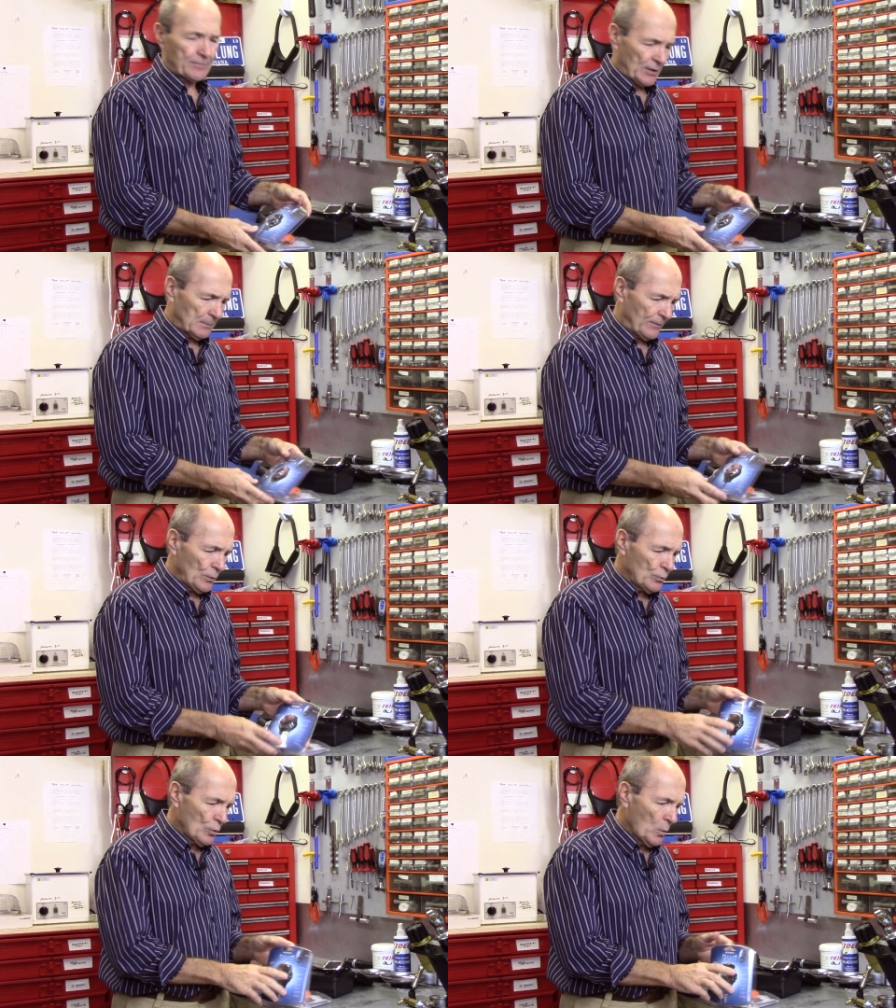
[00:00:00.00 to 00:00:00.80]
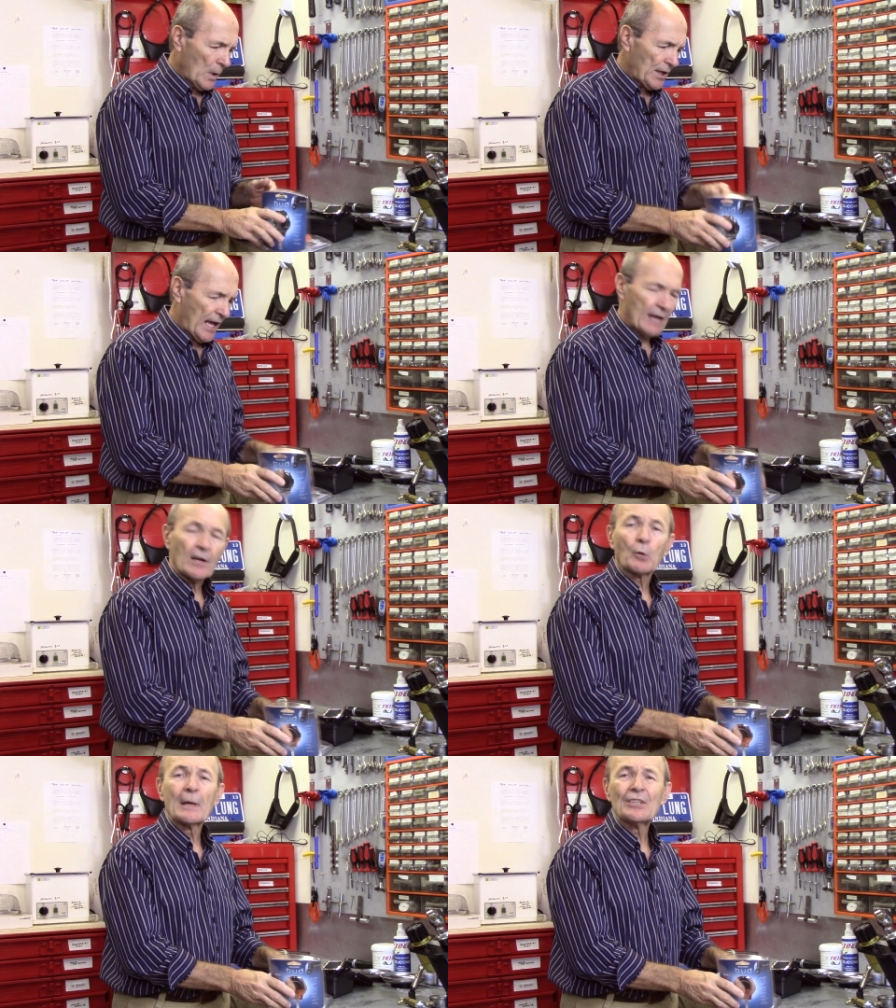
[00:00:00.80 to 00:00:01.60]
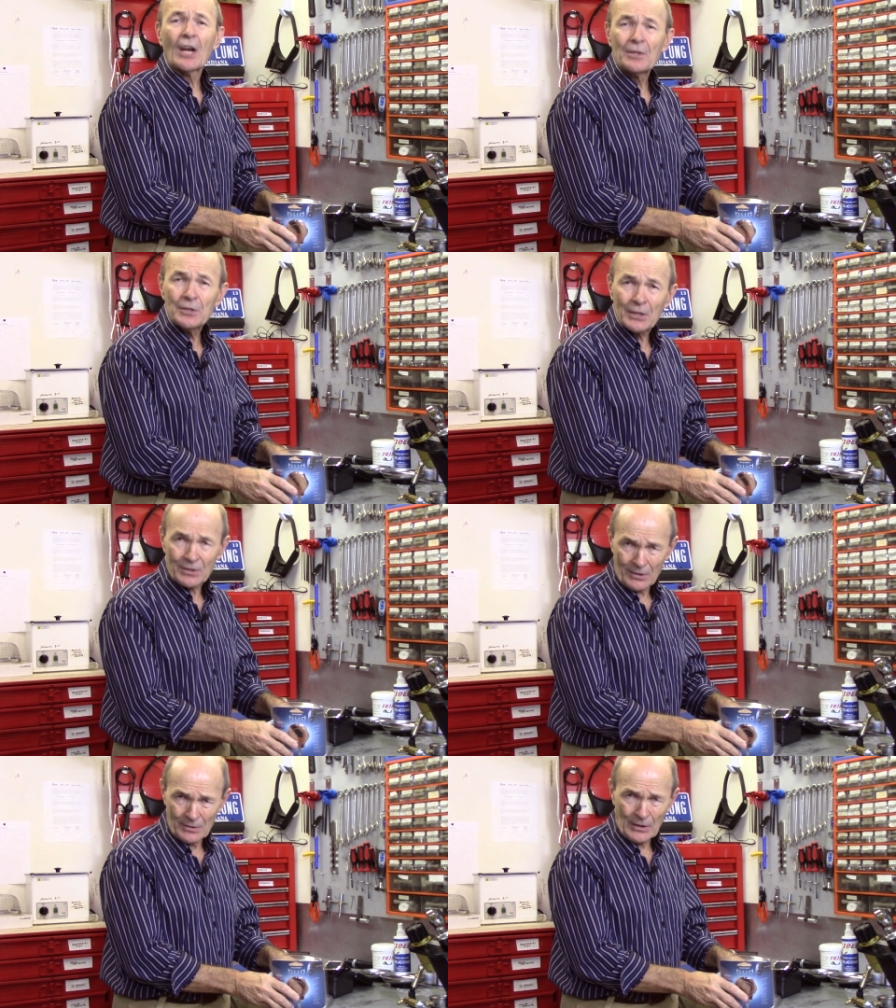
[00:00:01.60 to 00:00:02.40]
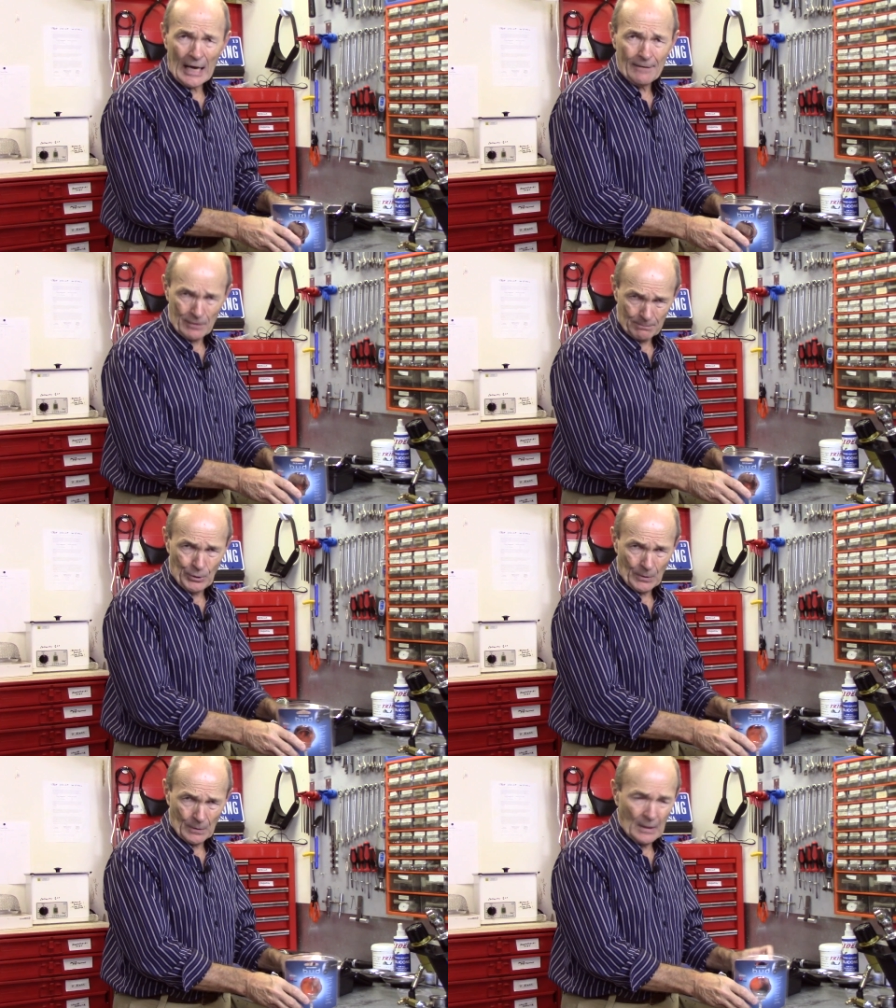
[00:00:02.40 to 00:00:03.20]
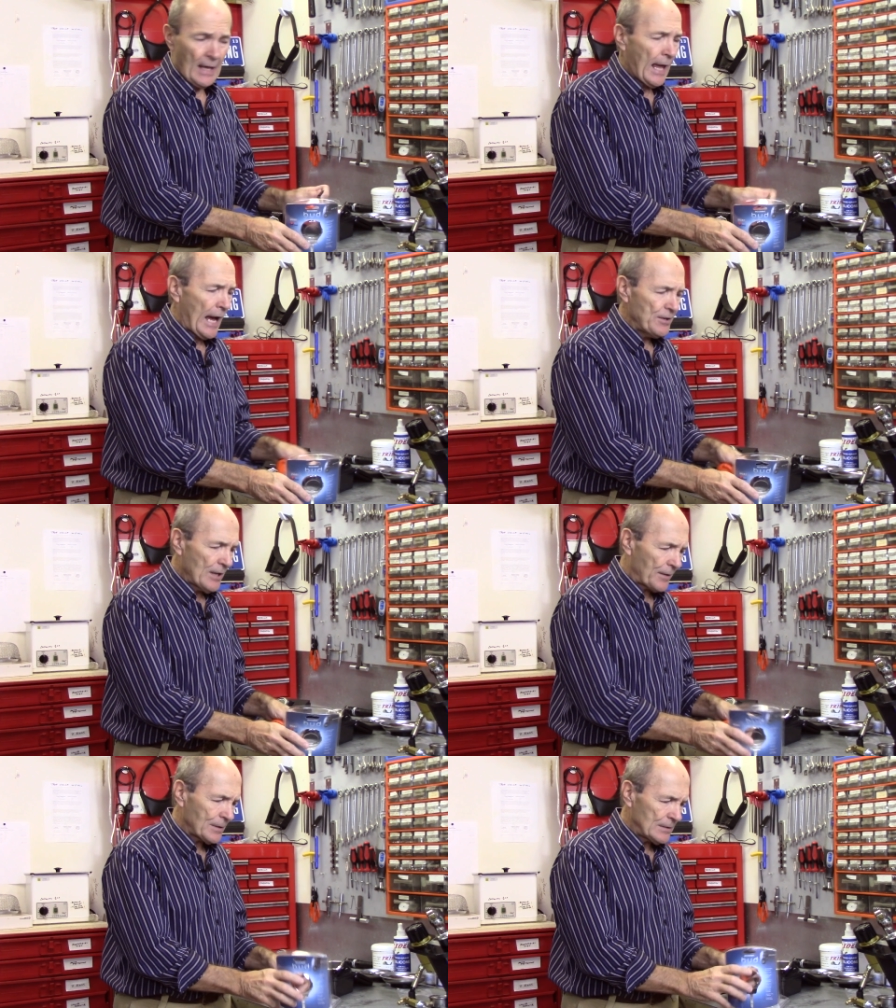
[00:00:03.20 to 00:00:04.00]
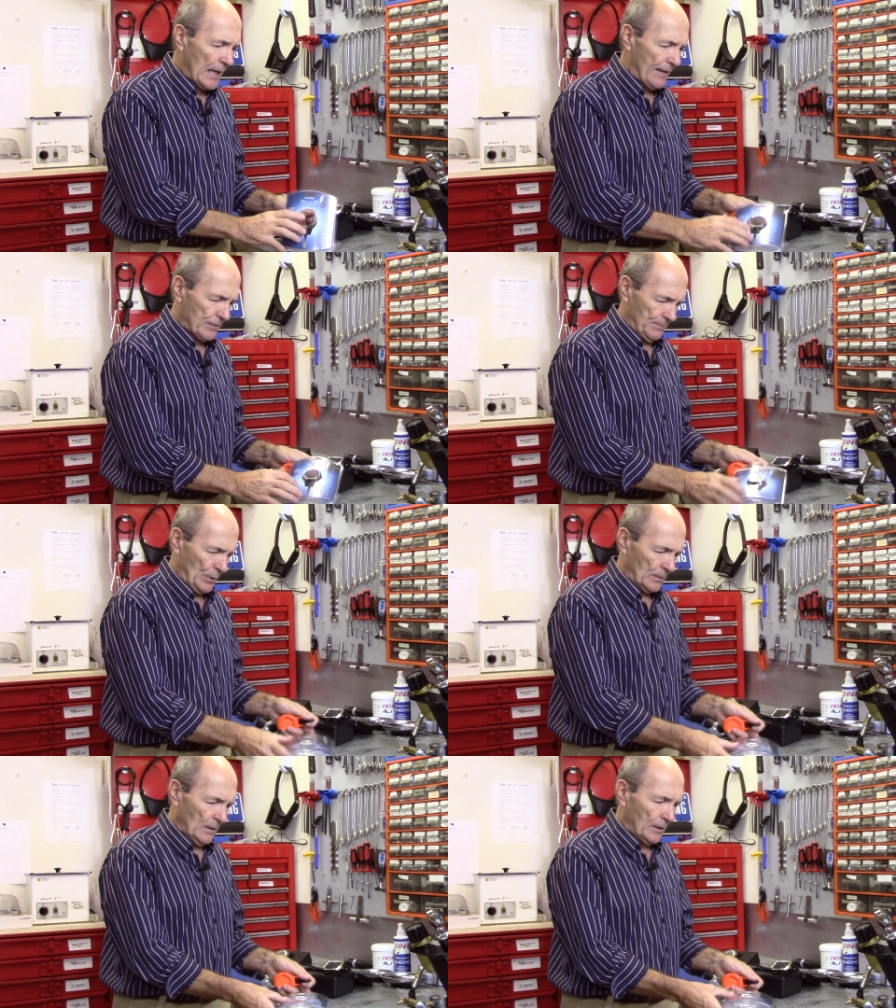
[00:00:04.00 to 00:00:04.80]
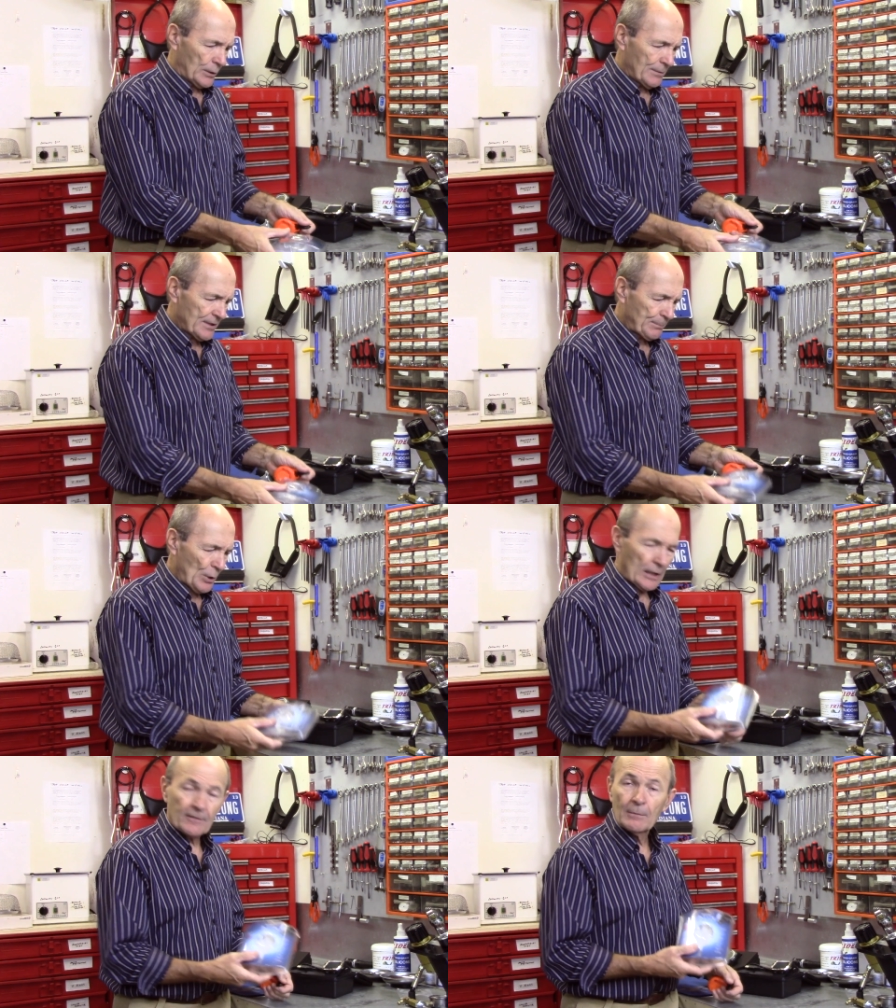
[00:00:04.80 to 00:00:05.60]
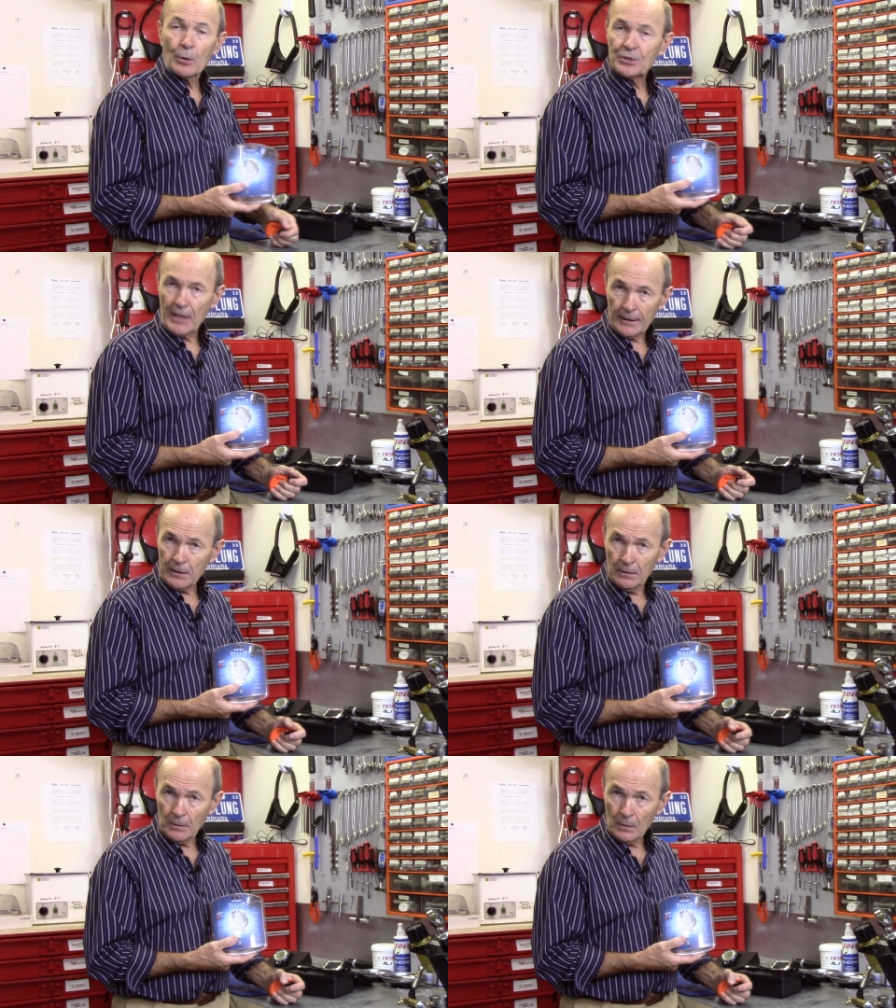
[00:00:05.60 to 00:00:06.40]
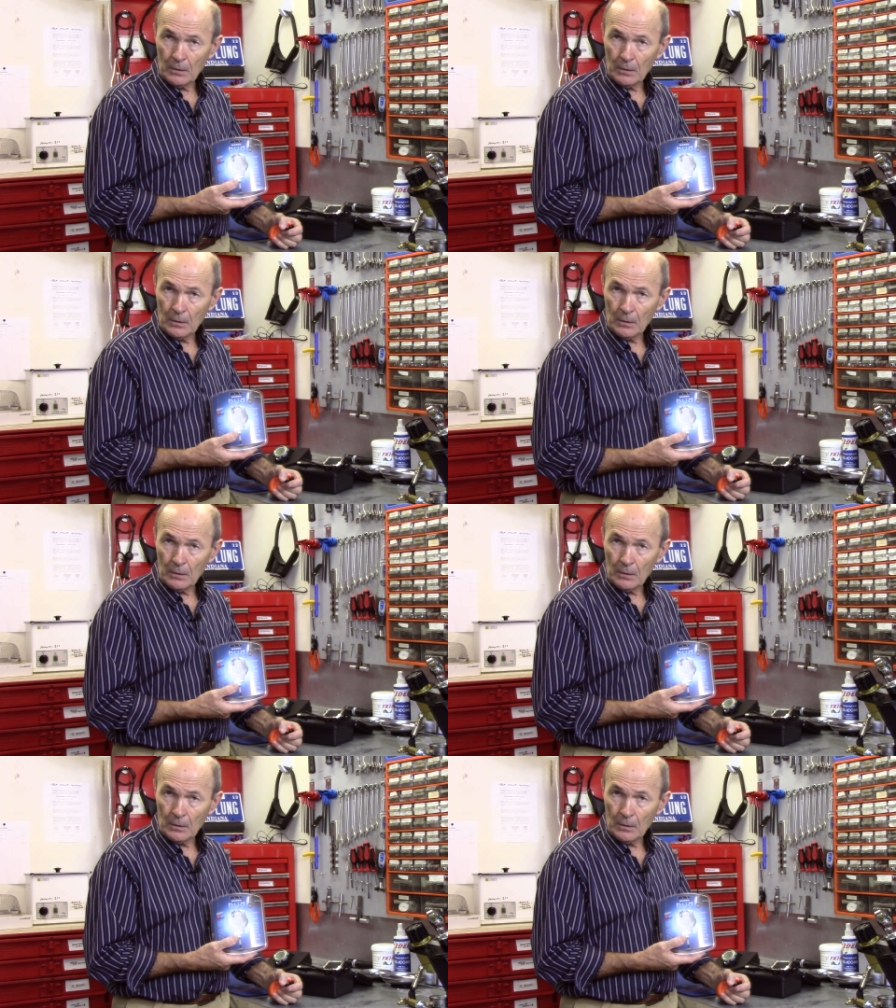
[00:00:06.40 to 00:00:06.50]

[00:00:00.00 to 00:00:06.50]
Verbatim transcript: if some of you do want to have a redundant dive computer, another dive computer, there is a product from Oceanic,